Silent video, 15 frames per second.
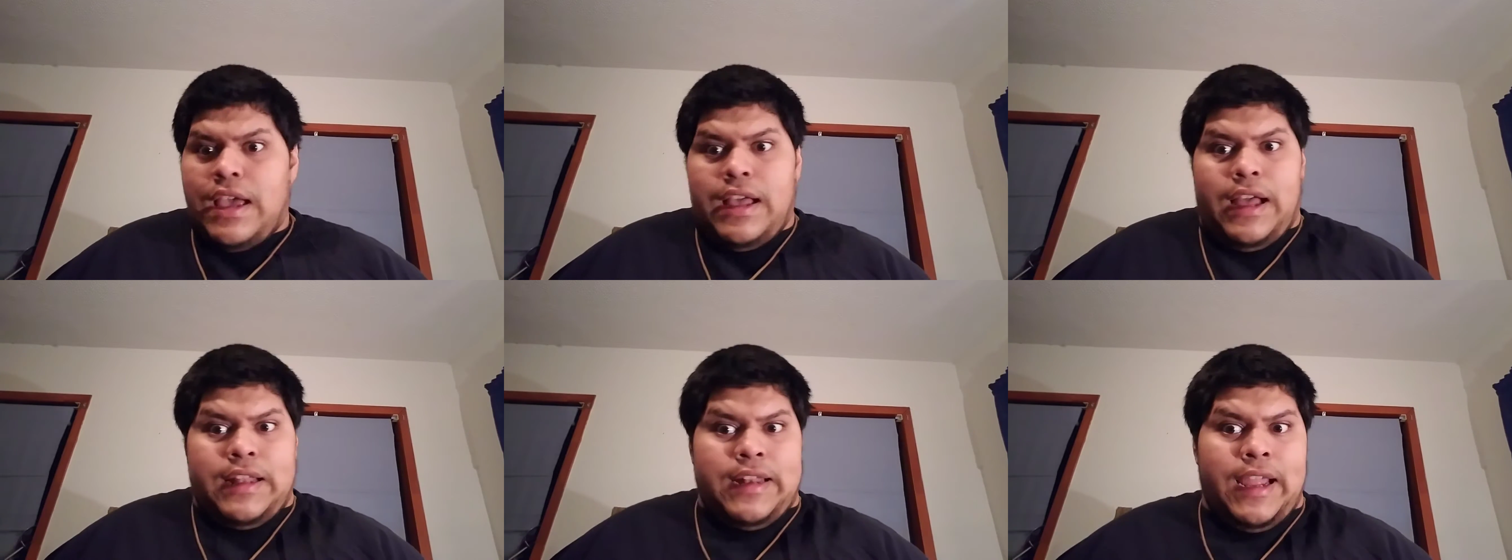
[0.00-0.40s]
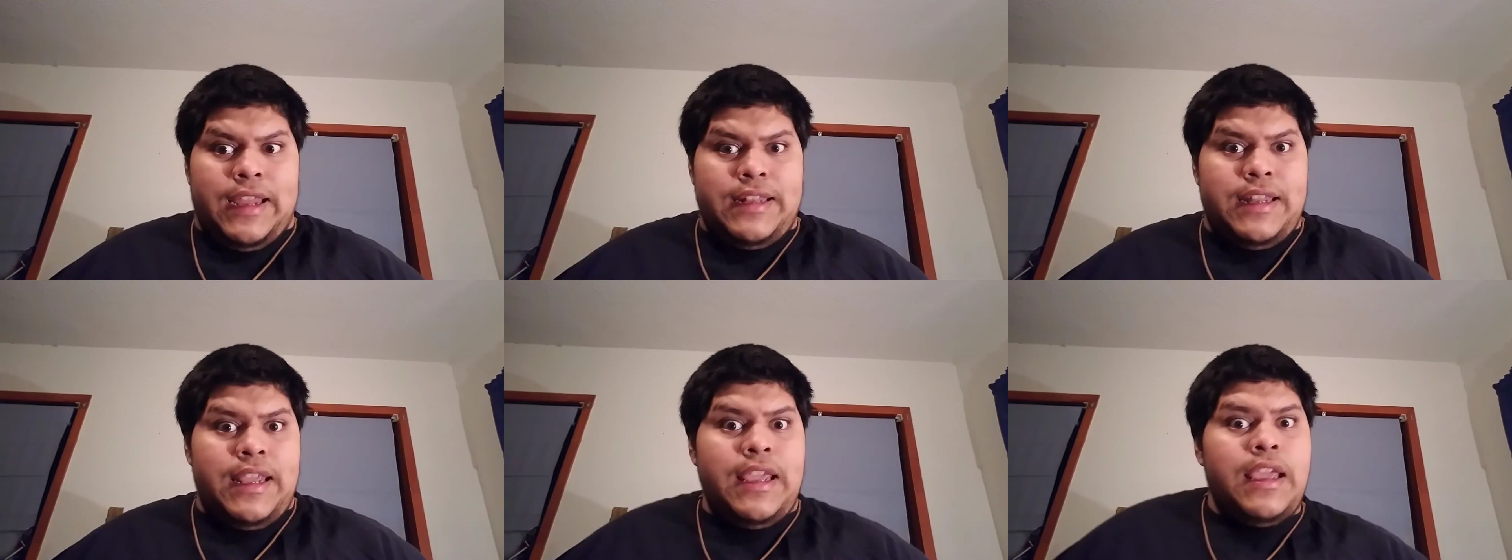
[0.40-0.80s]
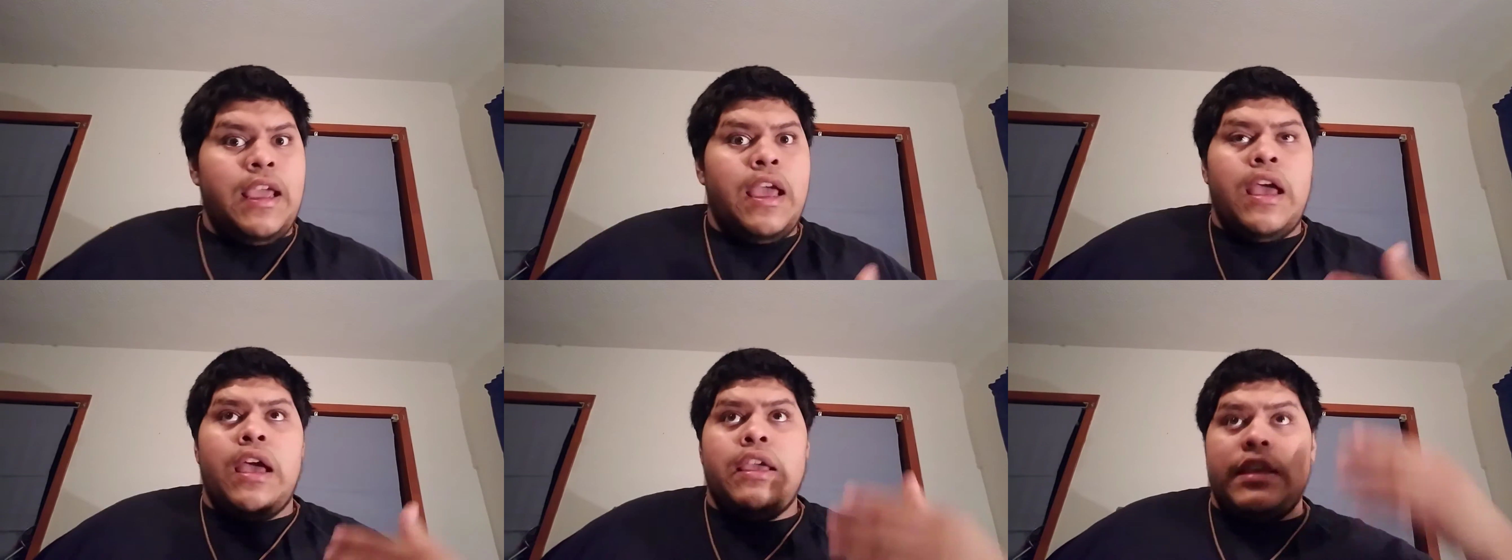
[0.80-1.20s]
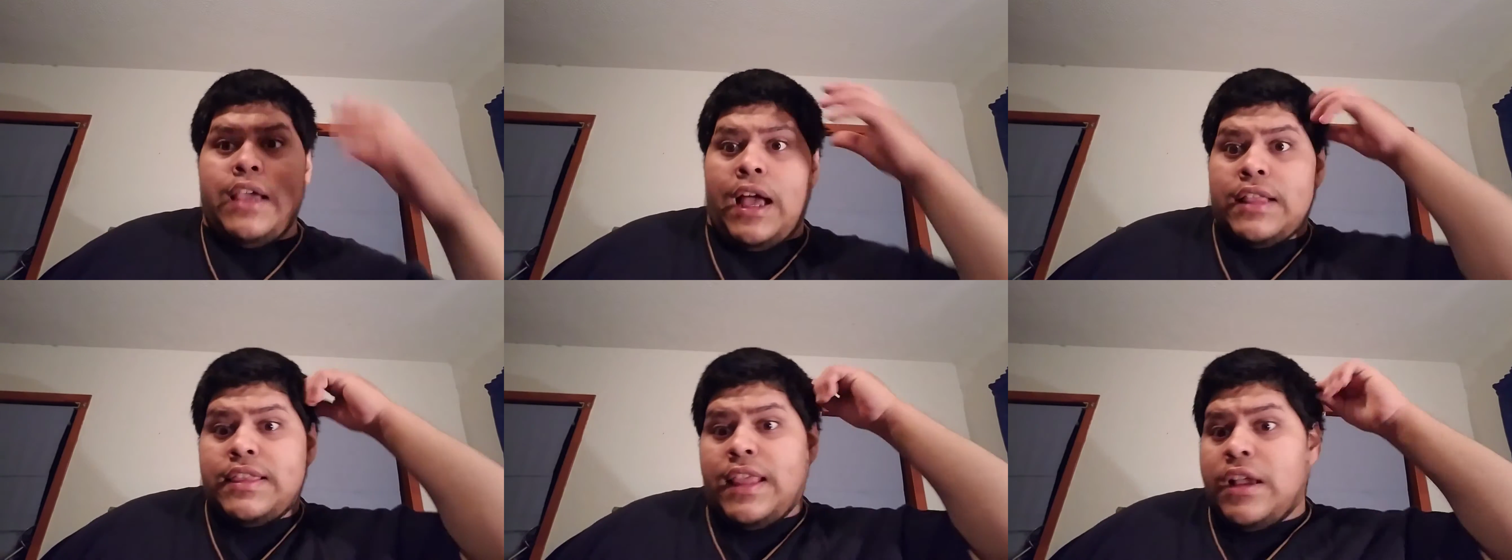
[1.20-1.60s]
An ID?
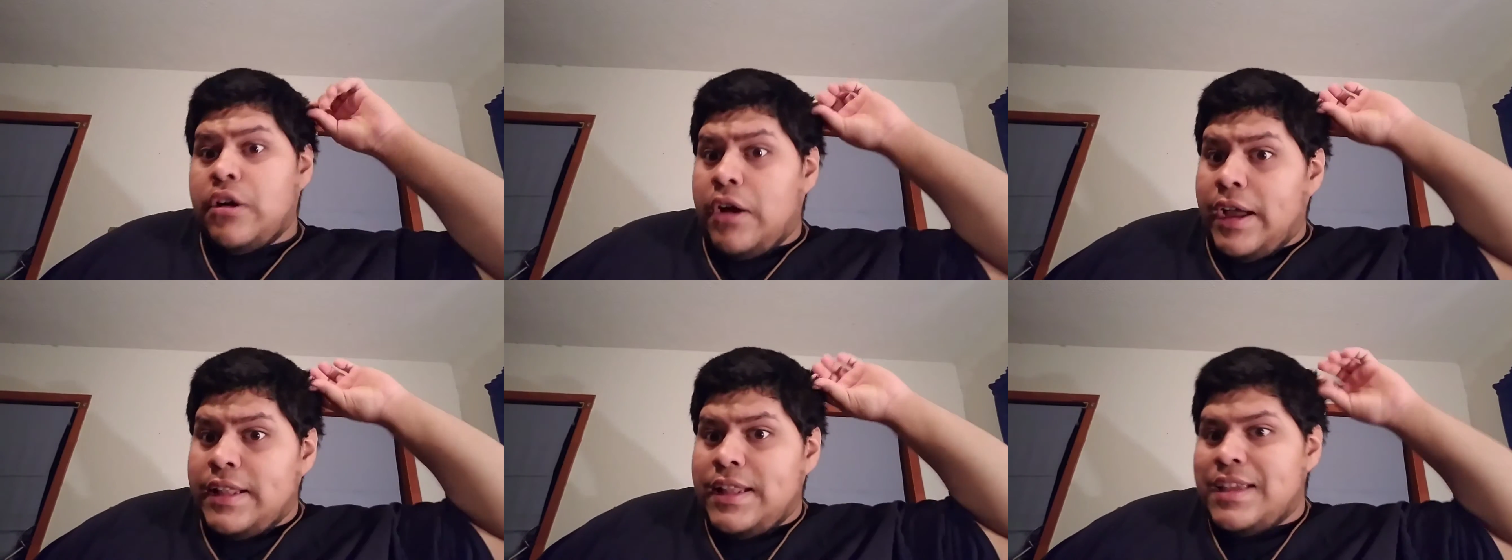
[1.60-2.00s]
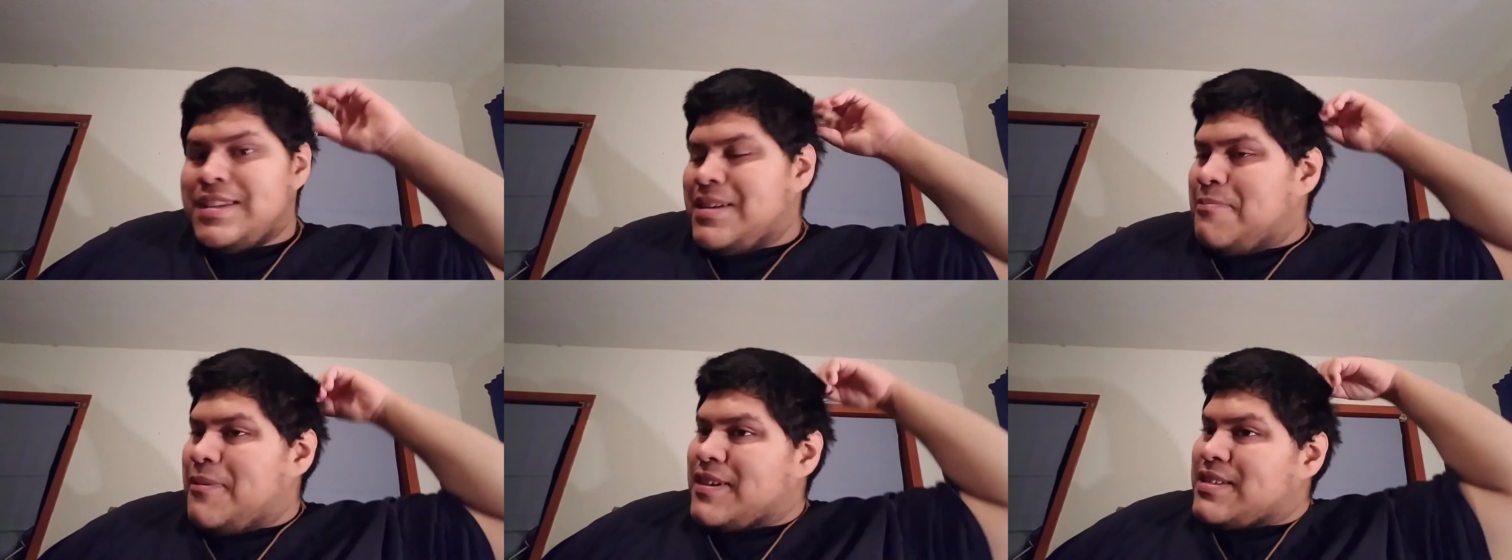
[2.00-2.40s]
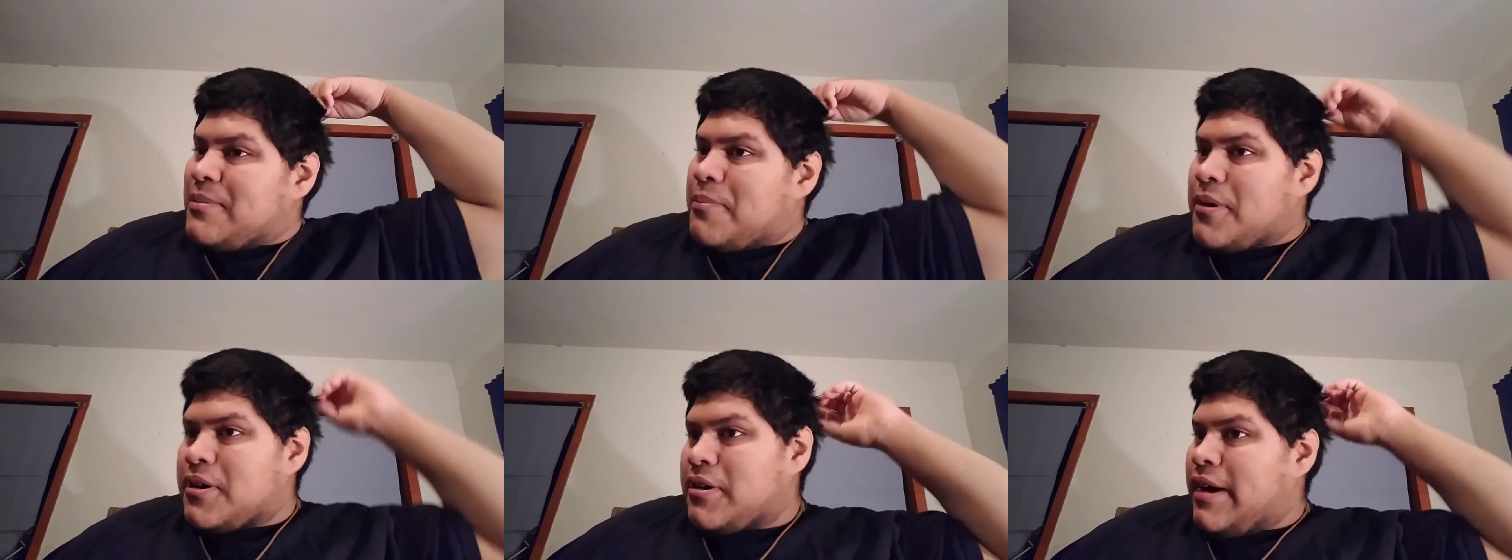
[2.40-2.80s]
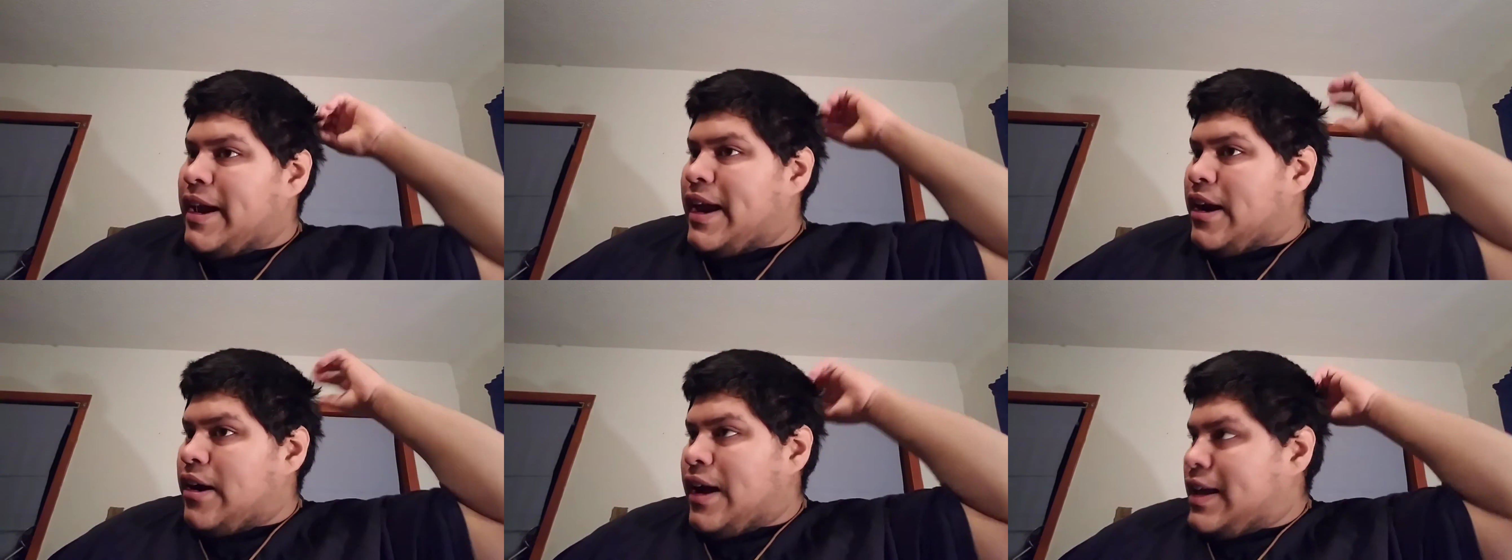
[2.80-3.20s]
Ya tengo ID. She picks up her gray
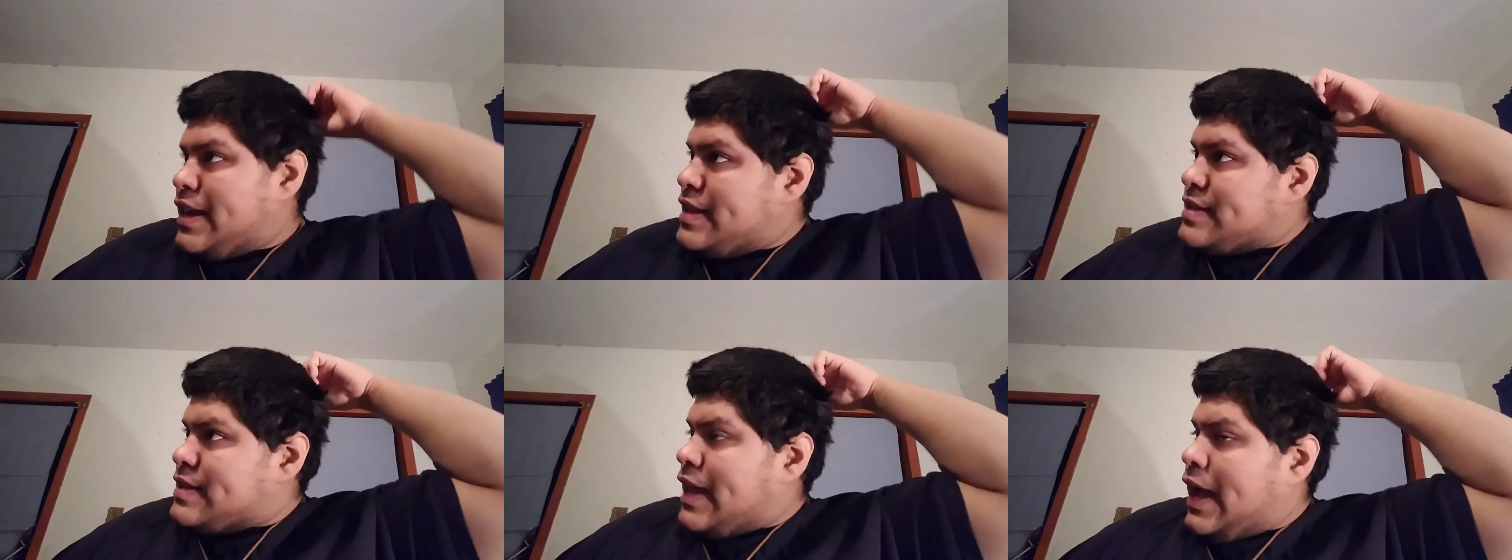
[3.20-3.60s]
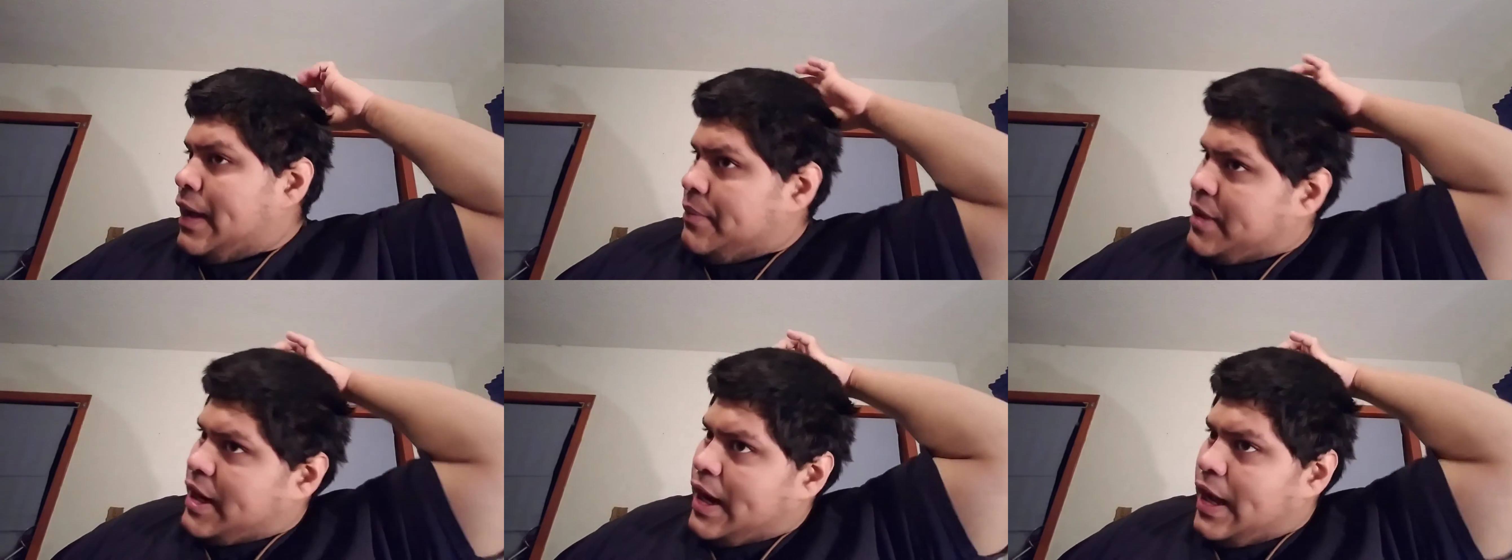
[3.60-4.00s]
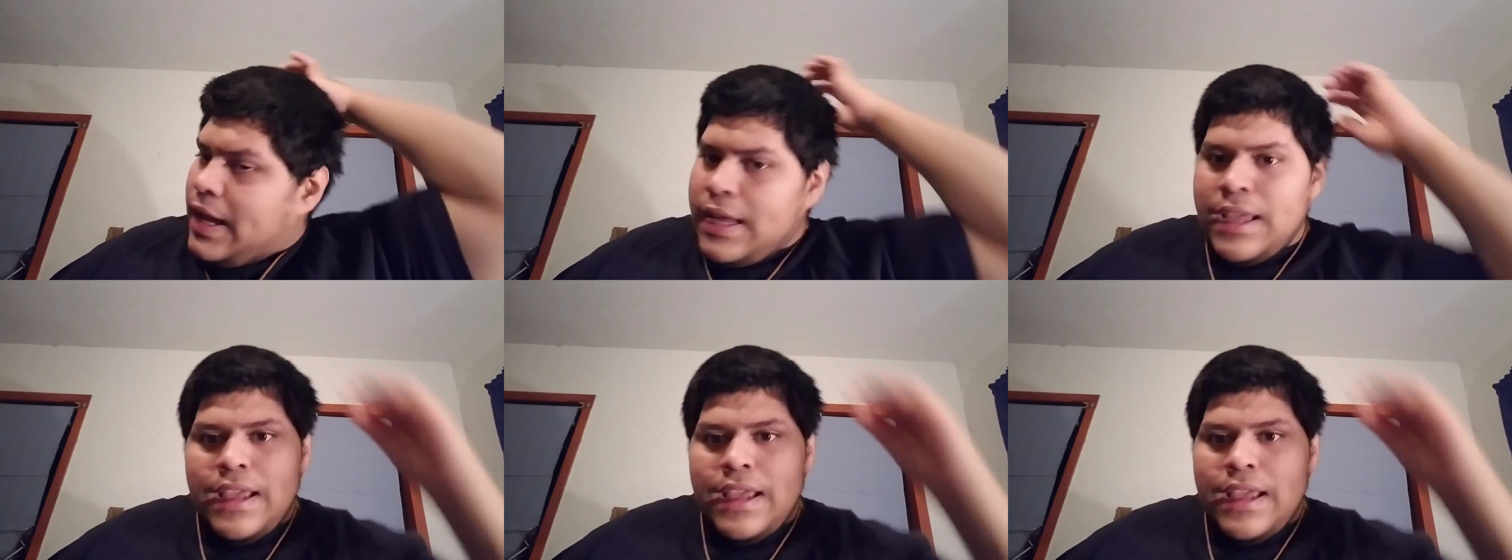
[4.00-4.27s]
hair. Aquí está, mira.